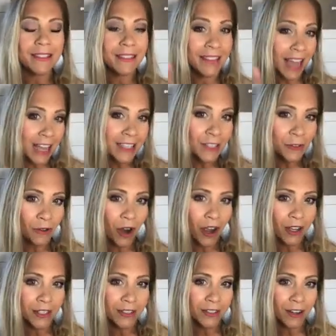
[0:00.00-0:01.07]
That's a
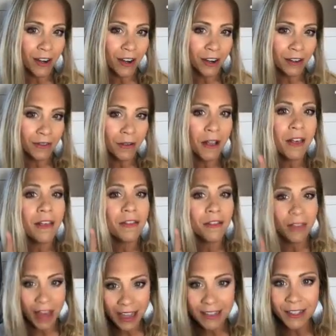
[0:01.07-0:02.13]
rock star.
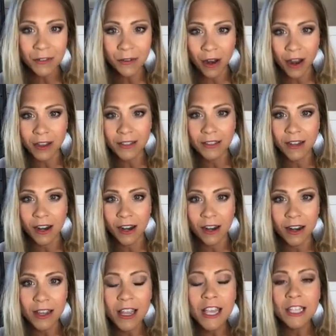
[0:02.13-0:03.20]
That's a rock star.
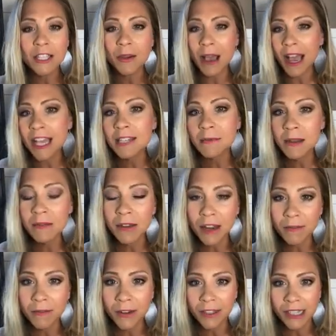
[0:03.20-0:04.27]
So as we
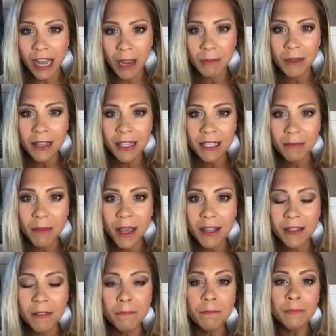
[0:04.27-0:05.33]
run for Diamond this
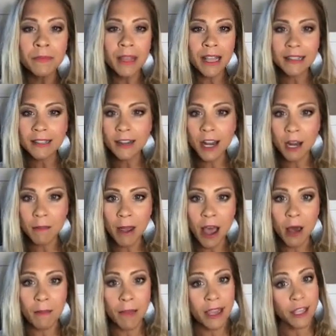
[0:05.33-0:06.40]
month, it's not
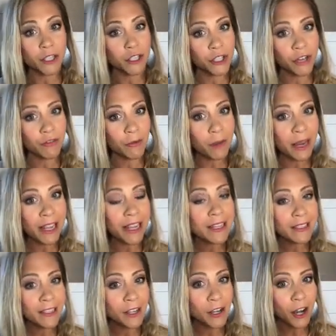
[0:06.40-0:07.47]
about making sure everybody
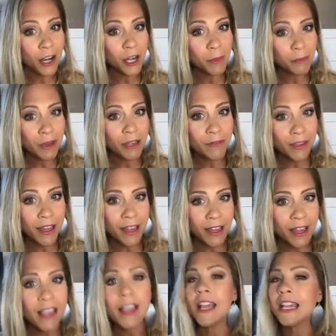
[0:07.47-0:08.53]
gets their 100
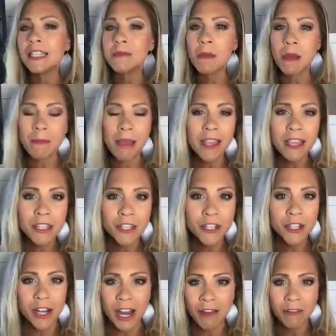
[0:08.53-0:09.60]
PV. It's about making
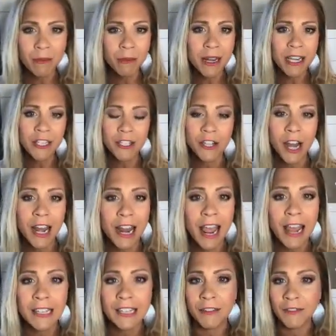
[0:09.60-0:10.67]
sure everybody's tried
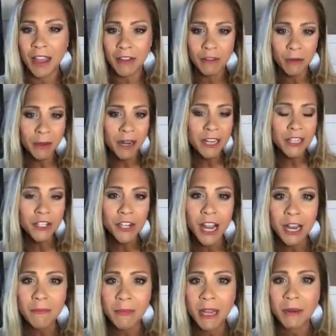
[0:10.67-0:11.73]
Active, everybody's
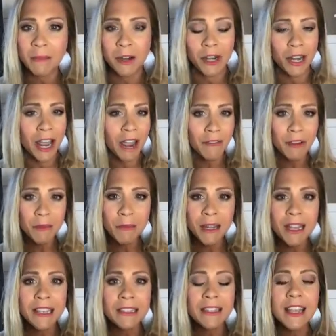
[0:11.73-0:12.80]
tried MetaBurn,
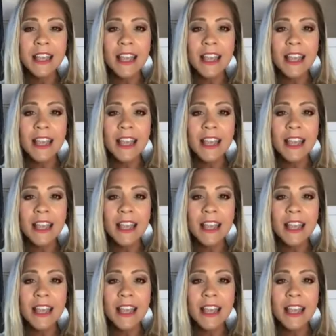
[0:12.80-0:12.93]
everybody's